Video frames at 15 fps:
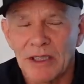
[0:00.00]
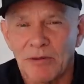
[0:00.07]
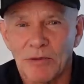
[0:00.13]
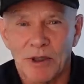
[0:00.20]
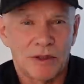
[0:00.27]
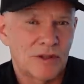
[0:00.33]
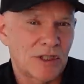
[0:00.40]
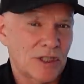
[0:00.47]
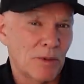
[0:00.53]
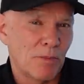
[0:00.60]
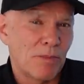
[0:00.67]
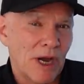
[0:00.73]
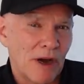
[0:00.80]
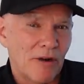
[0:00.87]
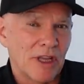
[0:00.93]
and we're just
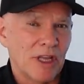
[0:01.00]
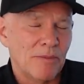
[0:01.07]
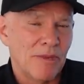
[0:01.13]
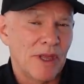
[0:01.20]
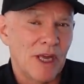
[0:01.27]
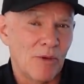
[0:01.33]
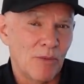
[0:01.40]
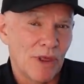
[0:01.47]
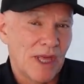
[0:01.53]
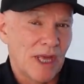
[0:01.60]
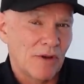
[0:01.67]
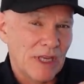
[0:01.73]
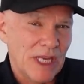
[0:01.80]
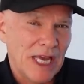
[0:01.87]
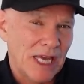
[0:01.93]
comparing him there with
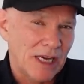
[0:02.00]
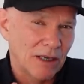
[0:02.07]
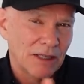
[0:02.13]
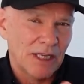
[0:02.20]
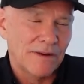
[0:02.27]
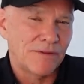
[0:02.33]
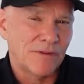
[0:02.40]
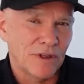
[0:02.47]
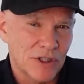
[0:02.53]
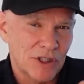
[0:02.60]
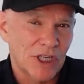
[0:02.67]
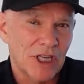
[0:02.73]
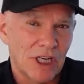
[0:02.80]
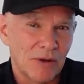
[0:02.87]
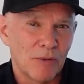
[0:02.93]
how he handled that first
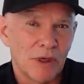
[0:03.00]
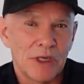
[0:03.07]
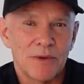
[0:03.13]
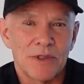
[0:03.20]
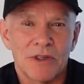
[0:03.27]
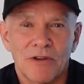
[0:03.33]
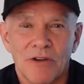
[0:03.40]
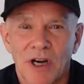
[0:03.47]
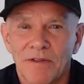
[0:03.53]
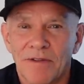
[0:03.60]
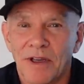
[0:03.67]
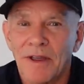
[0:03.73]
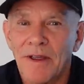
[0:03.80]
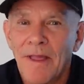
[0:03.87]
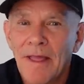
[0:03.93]
chicane when he was in
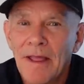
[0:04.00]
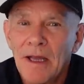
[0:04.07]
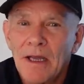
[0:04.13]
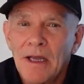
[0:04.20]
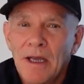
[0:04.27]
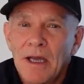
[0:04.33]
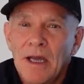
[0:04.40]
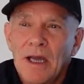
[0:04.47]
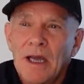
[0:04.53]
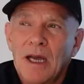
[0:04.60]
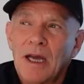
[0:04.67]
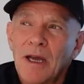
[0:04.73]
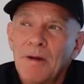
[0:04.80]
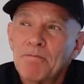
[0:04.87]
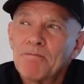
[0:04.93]
traffic.
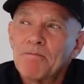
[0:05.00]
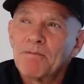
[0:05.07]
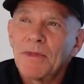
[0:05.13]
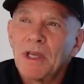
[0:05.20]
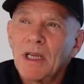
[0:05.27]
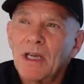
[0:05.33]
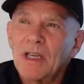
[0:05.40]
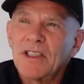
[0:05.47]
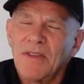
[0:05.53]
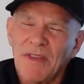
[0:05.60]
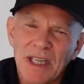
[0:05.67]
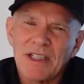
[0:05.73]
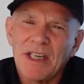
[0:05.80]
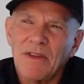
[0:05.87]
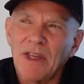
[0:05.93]
Um, So
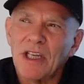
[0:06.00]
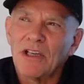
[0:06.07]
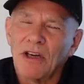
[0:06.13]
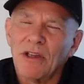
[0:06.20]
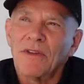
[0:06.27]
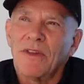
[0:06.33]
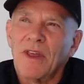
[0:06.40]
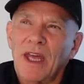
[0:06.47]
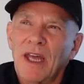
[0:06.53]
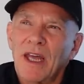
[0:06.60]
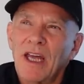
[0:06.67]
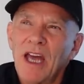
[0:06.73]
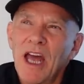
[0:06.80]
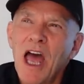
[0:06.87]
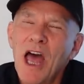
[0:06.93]
that's how they got
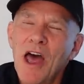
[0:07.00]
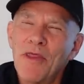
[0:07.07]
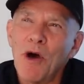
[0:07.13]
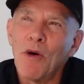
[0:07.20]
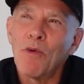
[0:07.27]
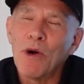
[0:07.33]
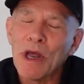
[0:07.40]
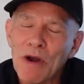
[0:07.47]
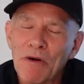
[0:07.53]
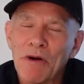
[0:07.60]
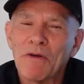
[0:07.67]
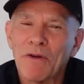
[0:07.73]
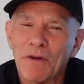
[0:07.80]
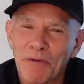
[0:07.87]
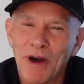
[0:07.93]
there. The
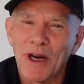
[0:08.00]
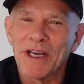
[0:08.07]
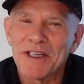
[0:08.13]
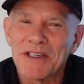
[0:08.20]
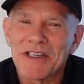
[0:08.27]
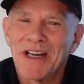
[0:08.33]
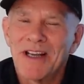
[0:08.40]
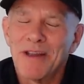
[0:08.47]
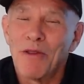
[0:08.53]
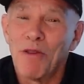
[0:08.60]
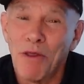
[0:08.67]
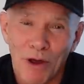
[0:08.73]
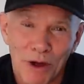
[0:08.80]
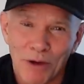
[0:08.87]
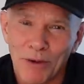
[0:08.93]
winner of the race,
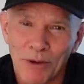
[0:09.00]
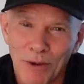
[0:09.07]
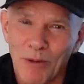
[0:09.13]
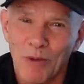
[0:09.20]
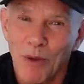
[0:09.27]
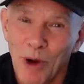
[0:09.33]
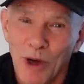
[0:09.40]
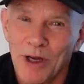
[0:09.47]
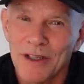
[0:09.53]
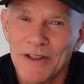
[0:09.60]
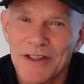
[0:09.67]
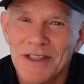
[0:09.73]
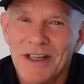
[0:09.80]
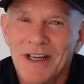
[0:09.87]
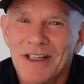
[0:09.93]
though,
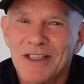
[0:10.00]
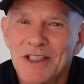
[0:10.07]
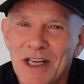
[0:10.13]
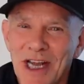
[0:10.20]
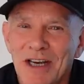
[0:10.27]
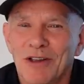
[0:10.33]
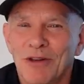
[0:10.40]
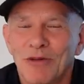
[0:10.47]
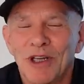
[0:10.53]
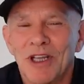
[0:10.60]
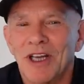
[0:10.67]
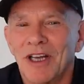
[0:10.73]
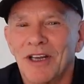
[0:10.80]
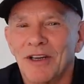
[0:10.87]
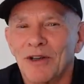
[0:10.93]
was Daniel
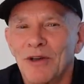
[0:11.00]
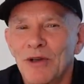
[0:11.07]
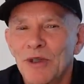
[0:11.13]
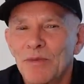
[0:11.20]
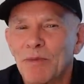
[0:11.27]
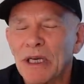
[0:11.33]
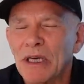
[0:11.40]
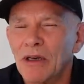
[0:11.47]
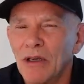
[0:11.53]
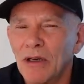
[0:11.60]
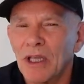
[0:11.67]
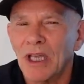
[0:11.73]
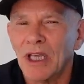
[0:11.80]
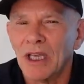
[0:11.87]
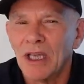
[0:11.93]
Ricciardo, who's been
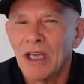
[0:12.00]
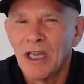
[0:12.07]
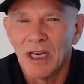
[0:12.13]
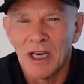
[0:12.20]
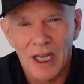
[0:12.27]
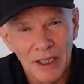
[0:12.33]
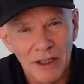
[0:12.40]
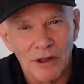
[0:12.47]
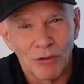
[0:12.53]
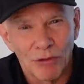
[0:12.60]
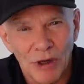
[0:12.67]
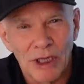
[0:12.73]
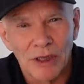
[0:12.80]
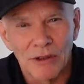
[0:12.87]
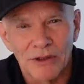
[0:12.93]
looking like the
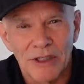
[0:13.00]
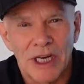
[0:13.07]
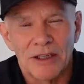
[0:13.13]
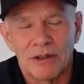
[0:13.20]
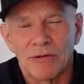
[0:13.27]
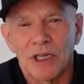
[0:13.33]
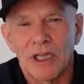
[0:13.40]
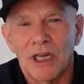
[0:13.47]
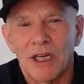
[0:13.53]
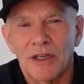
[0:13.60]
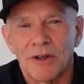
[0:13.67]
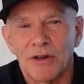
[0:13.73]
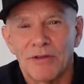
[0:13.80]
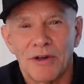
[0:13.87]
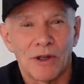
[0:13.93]
real Daniel
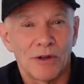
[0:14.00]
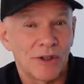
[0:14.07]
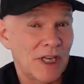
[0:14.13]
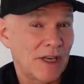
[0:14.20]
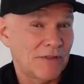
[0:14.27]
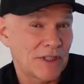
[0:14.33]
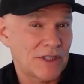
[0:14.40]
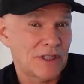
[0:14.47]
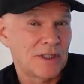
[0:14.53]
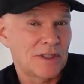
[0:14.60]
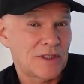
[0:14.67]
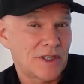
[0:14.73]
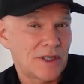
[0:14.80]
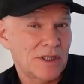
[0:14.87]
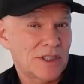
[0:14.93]
Ricciardo of old ever
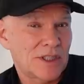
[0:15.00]
since